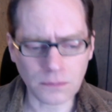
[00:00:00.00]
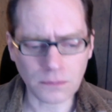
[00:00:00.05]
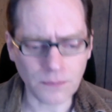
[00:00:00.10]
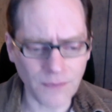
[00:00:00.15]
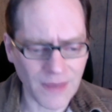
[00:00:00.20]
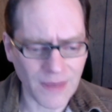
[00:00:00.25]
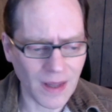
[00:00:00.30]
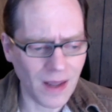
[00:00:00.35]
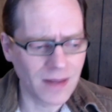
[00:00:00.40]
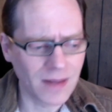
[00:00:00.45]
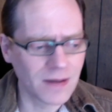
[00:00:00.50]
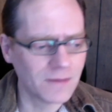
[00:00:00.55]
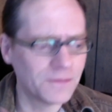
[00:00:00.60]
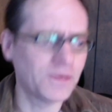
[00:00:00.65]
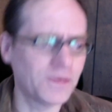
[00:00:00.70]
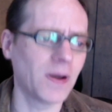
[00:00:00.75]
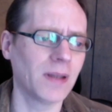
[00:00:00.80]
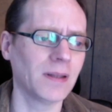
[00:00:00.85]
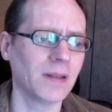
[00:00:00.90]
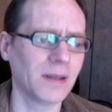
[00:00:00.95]
And then
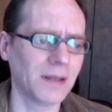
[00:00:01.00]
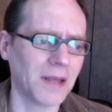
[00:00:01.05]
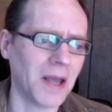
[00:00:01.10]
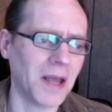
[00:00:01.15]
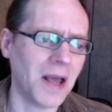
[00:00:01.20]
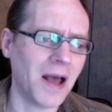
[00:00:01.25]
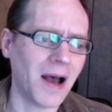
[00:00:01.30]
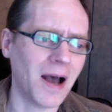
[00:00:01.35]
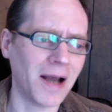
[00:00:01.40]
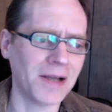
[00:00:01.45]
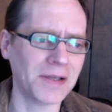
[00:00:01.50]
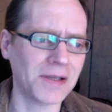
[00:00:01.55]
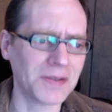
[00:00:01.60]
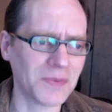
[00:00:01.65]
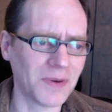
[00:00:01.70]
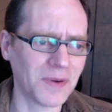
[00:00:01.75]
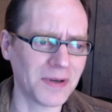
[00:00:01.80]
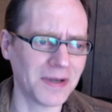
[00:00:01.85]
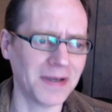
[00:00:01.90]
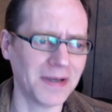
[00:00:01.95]
finally, I just
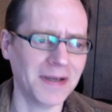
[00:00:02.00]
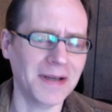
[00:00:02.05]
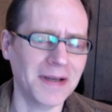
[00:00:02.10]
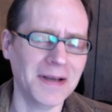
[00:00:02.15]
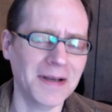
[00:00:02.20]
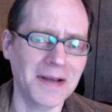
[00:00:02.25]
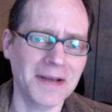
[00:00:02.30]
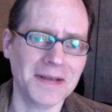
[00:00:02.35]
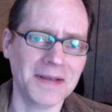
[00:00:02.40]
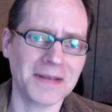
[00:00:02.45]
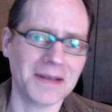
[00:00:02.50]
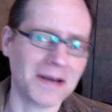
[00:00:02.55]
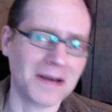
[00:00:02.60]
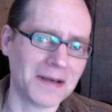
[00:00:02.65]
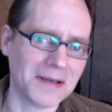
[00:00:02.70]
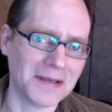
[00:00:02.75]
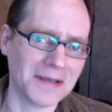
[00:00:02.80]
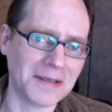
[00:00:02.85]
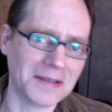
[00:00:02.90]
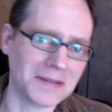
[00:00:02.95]
want
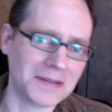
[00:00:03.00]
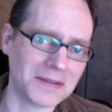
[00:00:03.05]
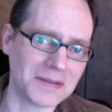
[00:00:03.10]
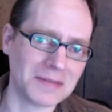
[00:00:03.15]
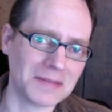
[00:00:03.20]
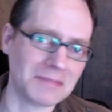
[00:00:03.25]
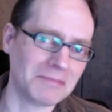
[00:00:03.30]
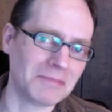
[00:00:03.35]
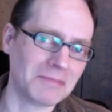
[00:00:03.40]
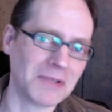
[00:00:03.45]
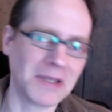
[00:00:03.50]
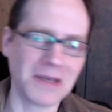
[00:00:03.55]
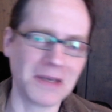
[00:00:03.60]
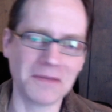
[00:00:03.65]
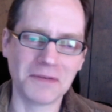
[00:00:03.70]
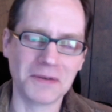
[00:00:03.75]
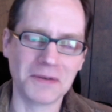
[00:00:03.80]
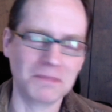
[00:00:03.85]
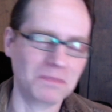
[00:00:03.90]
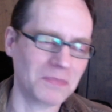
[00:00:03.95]
to give
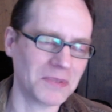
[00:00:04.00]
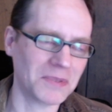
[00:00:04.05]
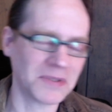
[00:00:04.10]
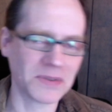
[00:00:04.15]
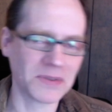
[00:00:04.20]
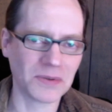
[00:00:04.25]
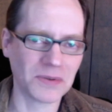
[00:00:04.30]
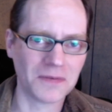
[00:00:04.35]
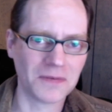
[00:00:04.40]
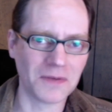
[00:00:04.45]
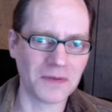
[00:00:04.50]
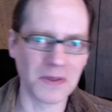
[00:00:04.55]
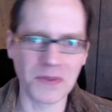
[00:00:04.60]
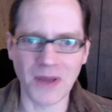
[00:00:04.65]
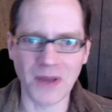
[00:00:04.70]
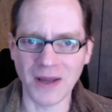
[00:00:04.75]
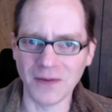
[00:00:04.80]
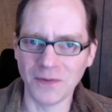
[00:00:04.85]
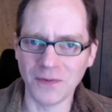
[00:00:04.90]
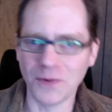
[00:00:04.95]
a sort of a
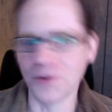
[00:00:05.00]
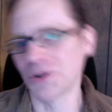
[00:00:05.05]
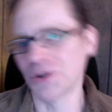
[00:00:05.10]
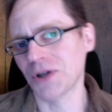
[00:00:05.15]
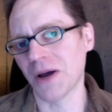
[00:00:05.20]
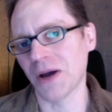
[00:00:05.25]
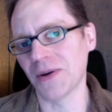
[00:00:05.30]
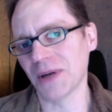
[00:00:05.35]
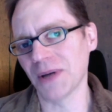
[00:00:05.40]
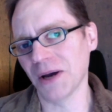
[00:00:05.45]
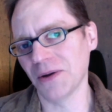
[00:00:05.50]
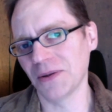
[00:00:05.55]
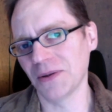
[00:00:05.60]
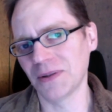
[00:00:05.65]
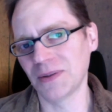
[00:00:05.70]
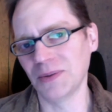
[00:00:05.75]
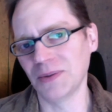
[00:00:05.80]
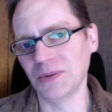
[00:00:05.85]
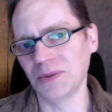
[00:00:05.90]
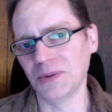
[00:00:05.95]
thankful shout out
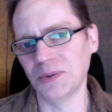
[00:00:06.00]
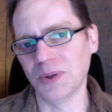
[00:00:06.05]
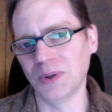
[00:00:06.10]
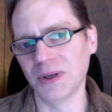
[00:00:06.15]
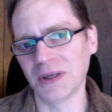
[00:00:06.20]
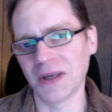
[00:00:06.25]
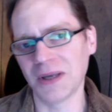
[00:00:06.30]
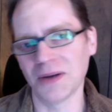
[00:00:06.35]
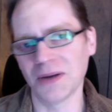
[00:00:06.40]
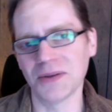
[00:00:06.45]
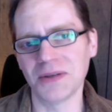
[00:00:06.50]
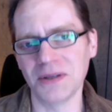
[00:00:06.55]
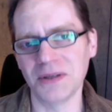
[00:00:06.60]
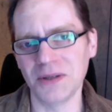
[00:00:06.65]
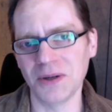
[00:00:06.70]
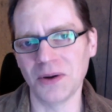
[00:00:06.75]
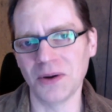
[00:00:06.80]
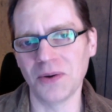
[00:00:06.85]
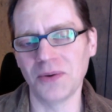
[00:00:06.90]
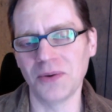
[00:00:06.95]
to Kelsey
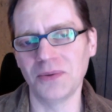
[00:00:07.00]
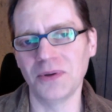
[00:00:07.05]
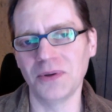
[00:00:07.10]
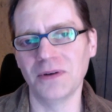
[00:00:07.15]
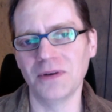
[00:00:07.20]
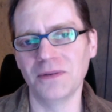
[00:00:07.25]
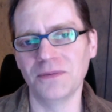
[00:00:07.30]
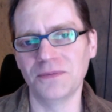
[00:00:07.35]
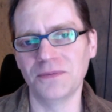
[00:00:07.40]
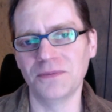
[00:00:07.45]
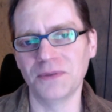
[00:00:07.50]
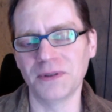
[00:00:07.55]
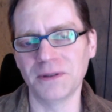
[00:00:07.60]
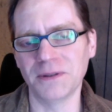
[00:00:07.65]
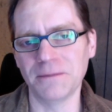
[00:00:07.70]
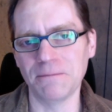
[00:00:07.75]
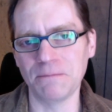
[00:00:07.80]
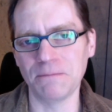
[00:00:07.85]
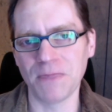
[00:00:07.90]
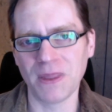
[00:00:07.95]
Dion
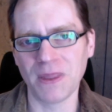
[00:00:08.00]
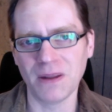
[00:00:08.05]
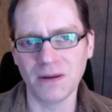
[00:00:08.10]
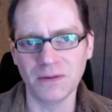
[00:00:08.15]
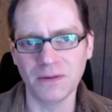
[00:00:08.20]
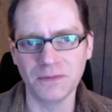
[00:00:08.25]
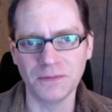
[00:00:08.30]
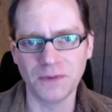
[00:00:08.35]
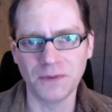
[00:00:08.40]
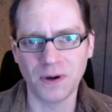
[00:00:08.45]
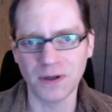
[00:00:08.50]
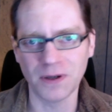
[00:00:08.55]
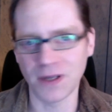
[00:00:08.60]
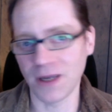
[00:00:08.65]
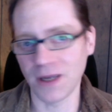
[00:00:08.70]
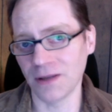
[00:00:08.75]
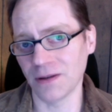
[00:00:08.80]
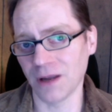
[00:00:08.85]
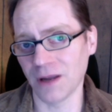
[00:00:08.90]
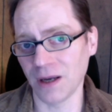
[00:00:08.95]
of
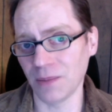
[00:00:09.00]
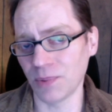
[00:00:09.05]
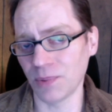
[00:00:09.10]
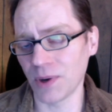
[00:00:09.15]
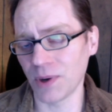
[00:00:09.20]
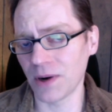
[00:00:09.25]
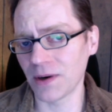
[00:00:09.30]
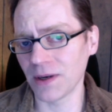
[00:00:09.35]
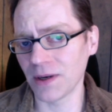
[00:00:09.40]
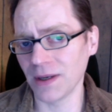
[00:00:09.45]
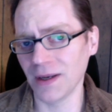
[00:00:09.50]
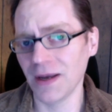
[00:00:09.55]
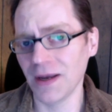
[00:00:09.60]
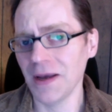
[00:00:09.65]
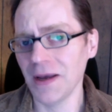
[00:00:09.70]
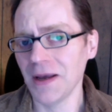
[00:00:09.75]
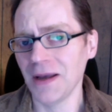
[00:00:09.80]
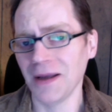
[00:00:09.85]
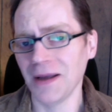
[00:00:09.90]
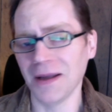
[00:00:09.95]
Arcane Library,
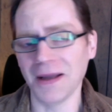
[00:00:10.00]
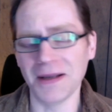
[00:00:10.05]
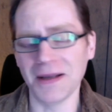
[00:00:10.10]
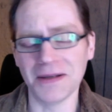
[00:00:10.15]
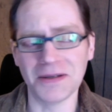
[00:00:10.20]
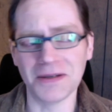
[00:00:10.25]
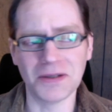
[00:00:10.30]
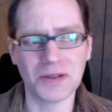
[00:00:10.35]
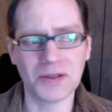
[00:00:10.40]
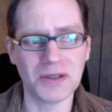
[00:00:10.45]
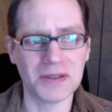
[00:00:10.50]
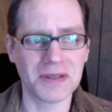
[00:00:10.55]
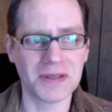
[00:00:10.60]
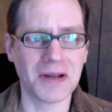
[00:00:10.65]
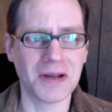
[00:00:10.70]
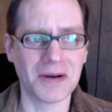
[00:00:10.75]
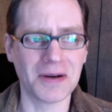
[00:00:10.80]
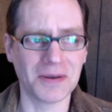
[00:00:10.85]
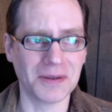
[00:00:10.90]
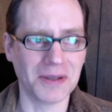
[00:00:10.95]
and she sent
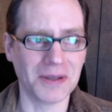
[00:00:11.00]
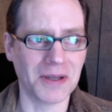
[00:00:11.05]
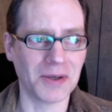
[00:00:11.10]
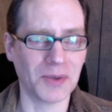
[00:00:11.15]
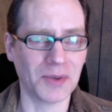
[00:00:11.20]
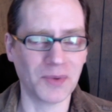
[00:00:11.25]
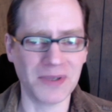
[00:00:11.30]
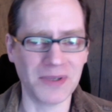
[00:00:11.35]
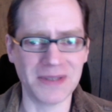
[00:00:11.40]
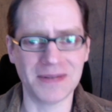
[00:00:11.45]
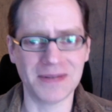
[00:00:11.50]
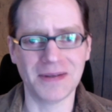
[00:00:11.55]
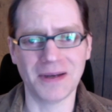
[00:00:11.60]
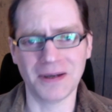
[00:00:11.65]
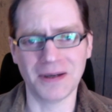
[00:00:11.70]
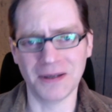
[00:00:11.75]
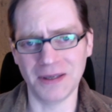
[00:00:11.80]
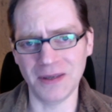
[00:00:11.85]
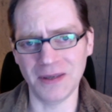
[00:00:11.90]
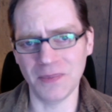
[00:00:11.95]
out
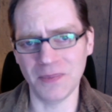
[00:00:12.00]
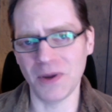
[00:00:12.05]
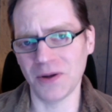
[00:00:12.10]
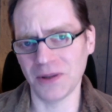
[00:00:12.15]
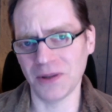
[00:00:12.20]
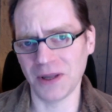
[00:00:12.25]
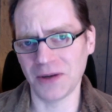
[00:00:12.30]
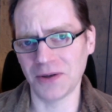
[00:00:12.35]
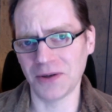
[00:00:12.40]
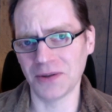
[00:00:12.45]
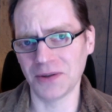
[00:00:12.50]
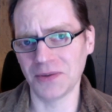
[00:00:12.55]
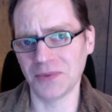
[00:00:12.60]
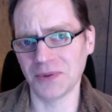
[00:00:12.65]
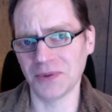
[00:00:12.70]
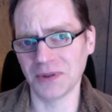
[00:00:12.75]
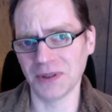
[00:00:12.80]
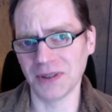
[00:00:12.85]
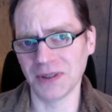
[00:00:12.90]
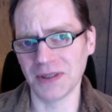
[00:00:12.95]
a email letter to
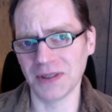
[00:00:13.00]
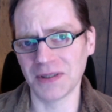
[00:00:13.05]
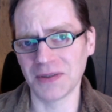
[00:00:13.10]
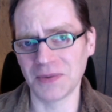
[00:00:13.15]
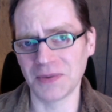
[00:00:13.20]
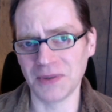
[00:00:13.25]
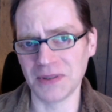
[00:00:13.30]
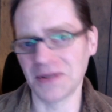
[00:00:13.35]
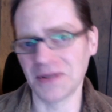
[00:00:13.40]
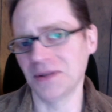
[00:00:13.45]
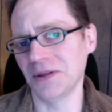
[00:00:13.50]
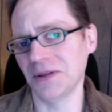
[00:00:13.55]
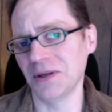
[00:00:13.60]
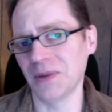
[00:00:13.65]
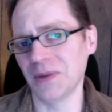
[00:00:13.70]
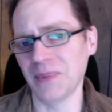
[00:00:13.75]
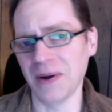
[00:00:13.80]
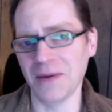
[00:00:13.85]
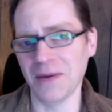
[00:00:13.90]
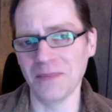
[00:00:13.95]
our list recently
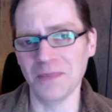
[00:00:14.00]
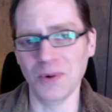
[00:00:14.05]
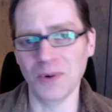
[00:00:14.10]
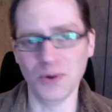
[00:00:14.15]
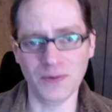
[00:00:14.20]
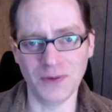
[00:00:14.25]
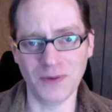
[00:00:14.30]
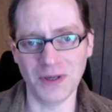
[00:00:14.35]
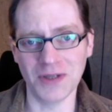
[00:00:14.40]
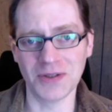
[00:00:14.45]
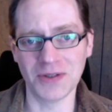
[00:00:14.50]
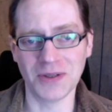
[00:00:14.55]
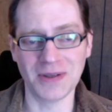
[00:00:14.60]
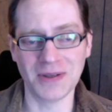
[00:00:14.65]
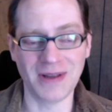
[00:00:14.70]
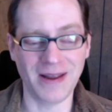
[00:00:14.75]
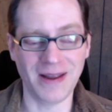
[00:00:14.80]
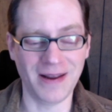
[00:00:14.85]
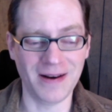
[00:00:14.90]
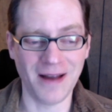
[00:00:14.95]
about
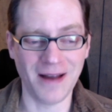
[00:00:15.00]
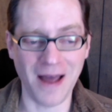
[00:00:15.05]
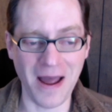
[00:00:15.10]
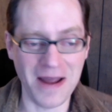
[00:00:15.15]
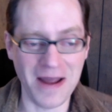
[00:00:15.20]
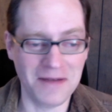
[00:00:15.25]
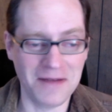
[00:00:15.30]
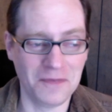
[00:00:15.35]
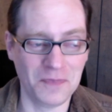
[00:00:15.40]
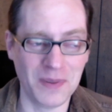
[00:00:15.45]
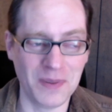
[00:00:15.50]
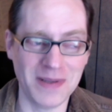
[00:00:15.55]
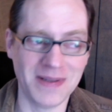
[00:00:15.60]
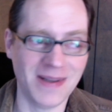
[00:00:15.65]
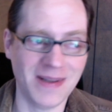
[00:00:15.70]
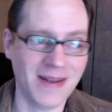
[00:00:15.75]
motivation, and I've been